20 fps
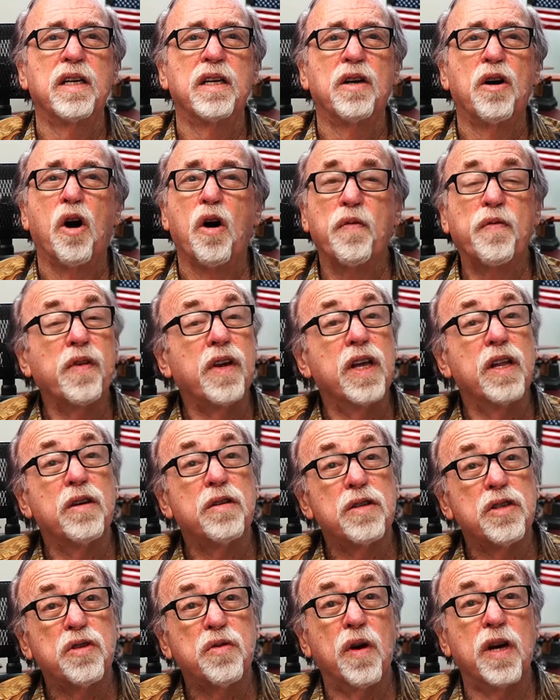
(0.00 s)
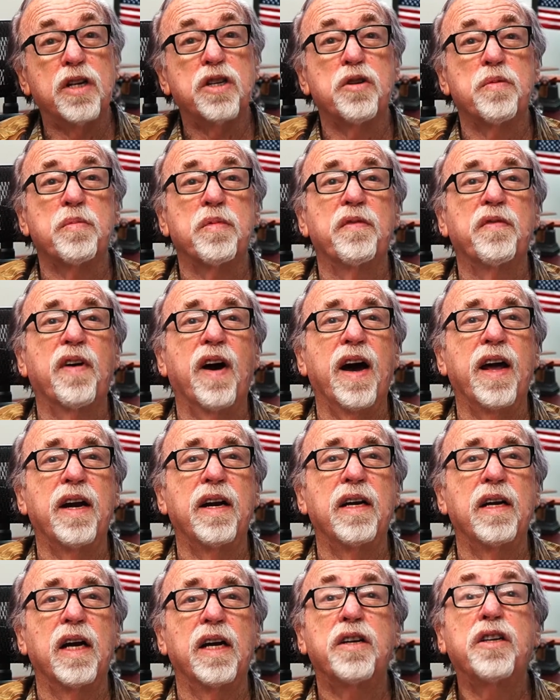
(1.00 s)
Hopefully there's structure provided,
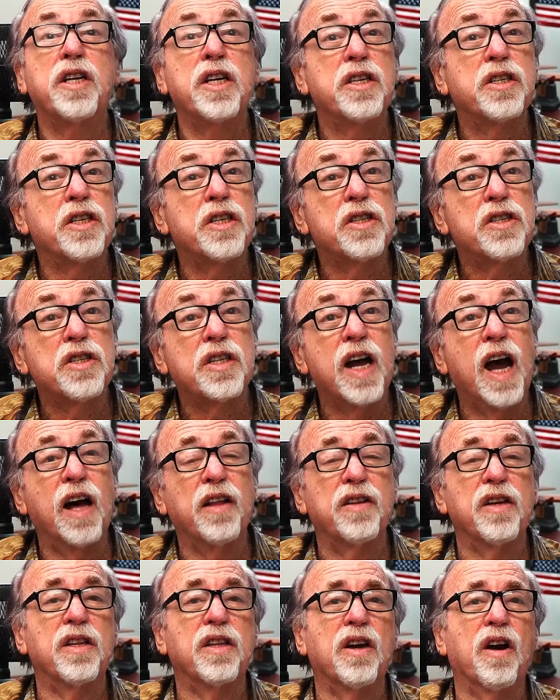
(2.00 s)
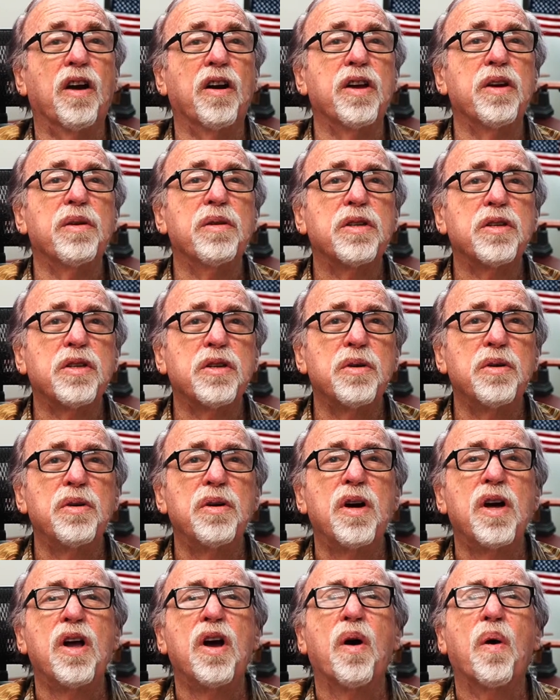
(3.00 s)
a teaching style that they are used to,
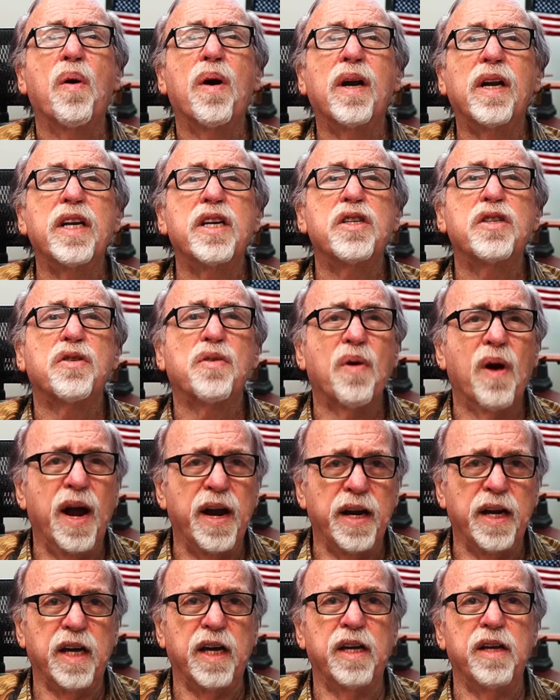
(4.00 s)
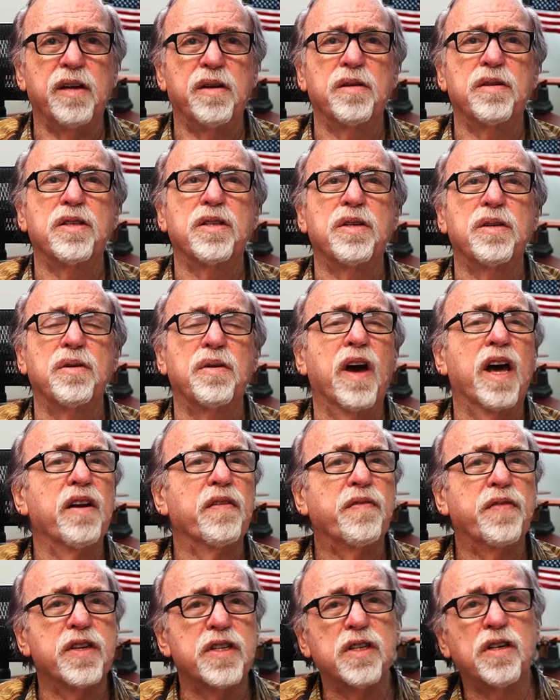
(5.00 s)
or at least trying to get used to, and a
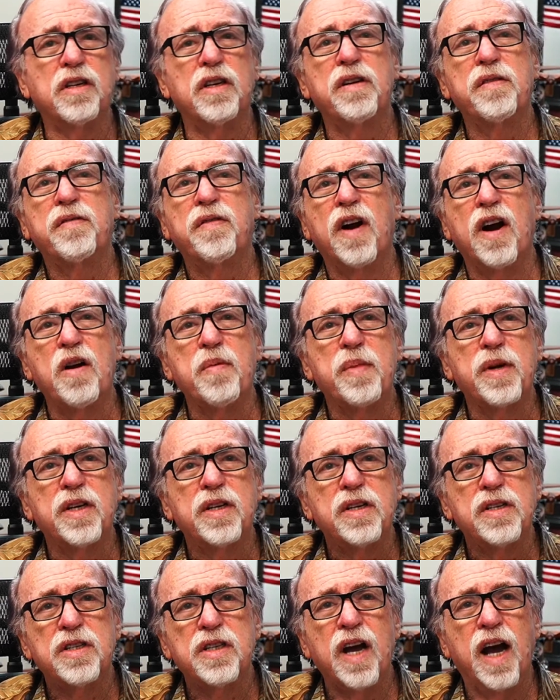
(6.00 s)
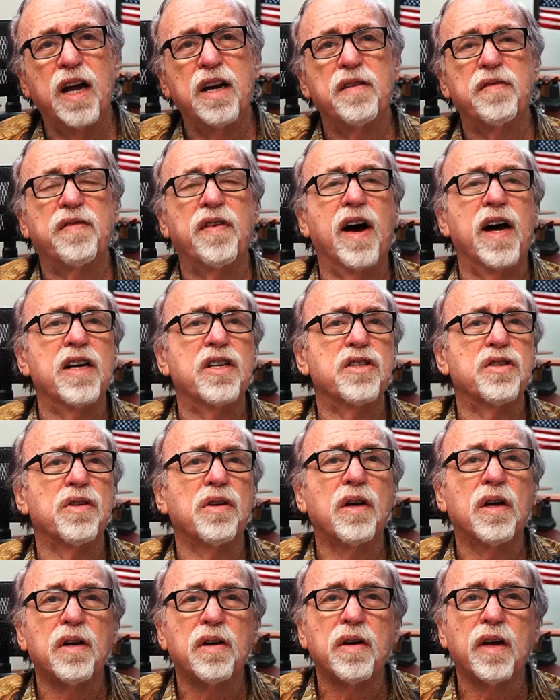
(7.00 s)
physical environment designed to foster
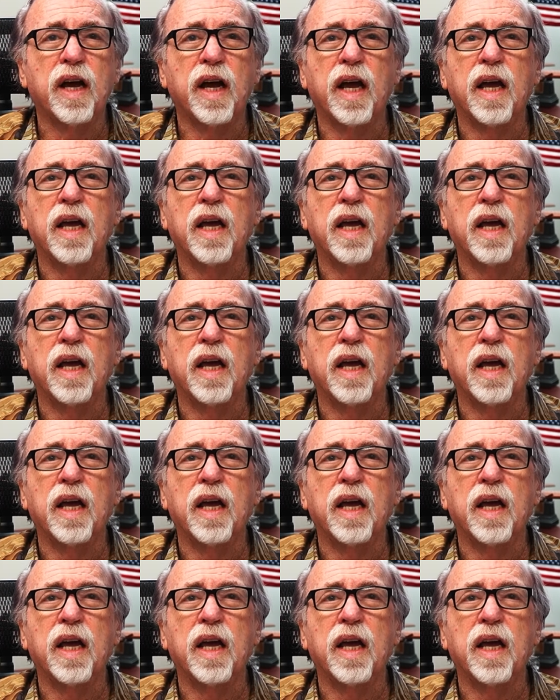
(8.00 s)
learning.